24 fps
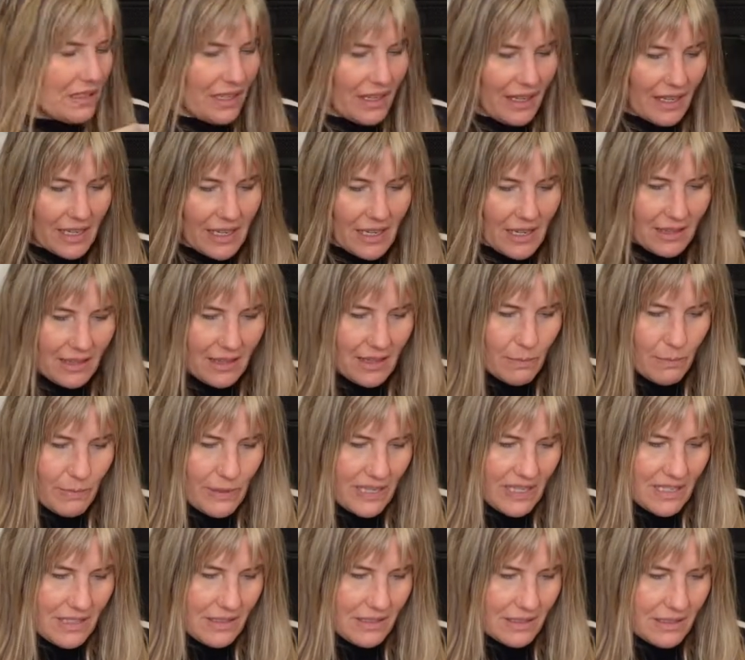that I got at the
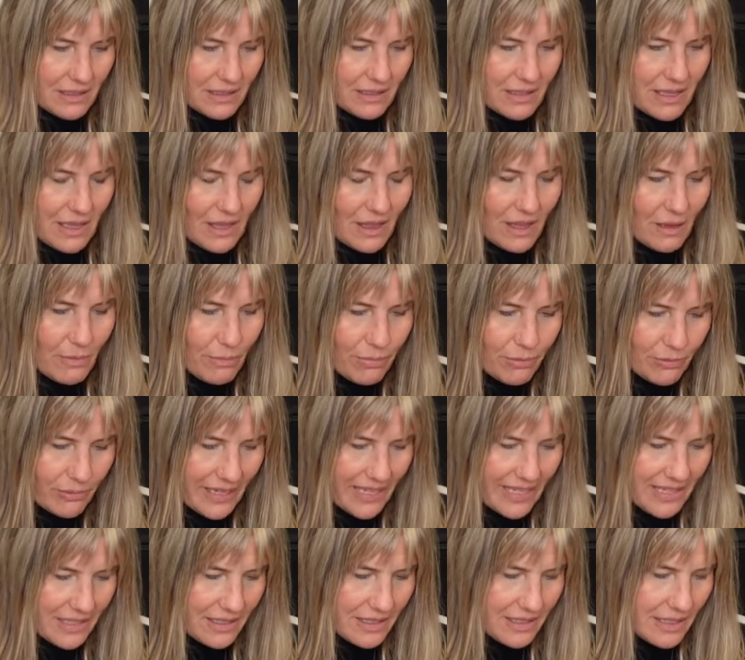bins, the
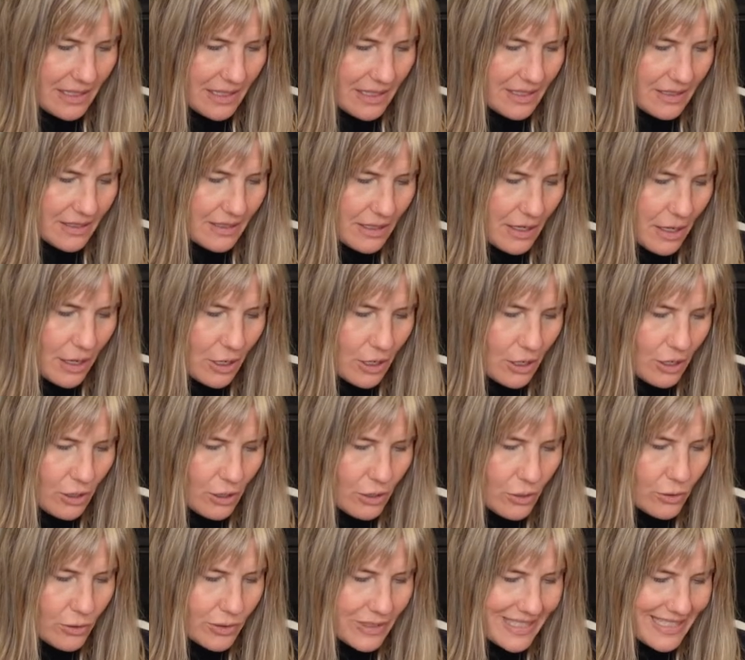brand is
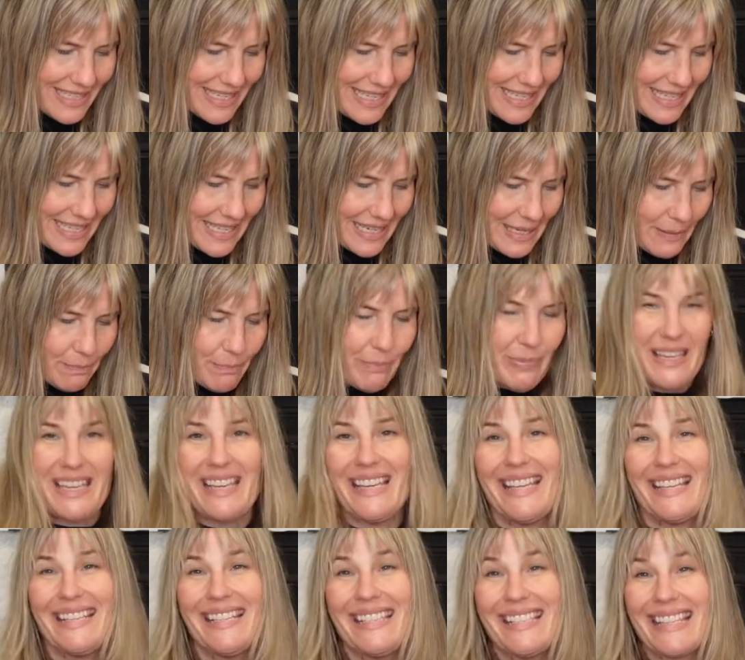
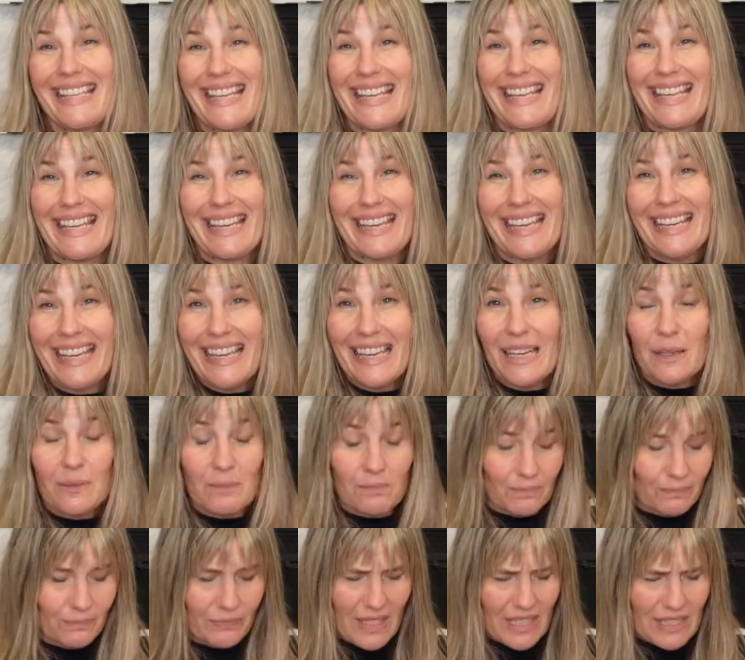OTBT.
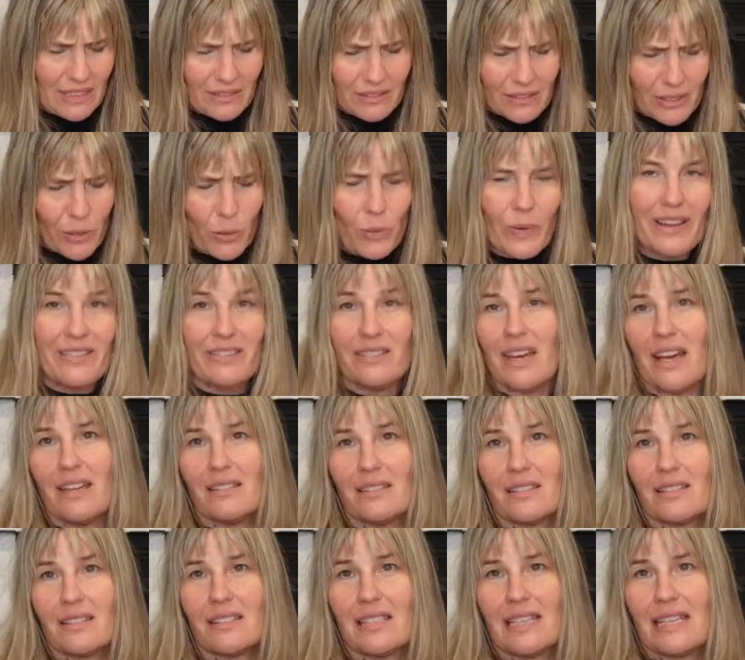I don't know what
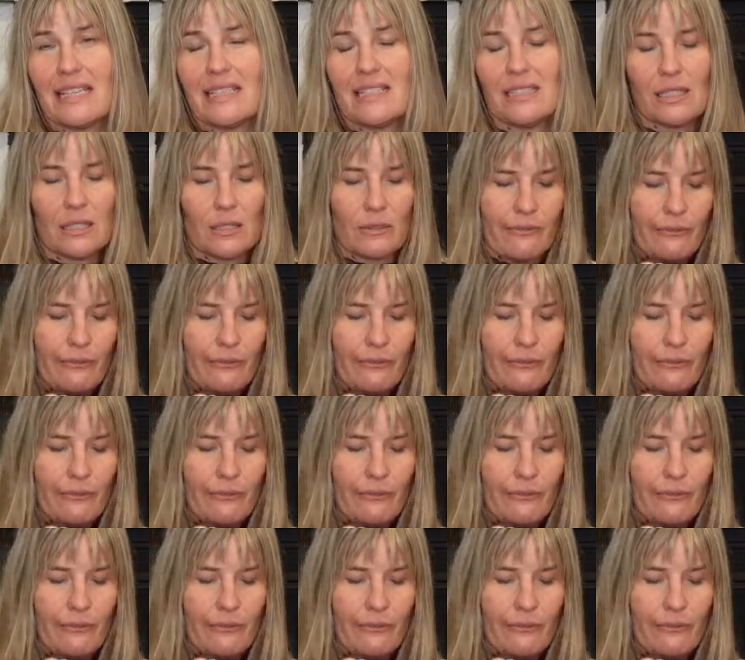that stands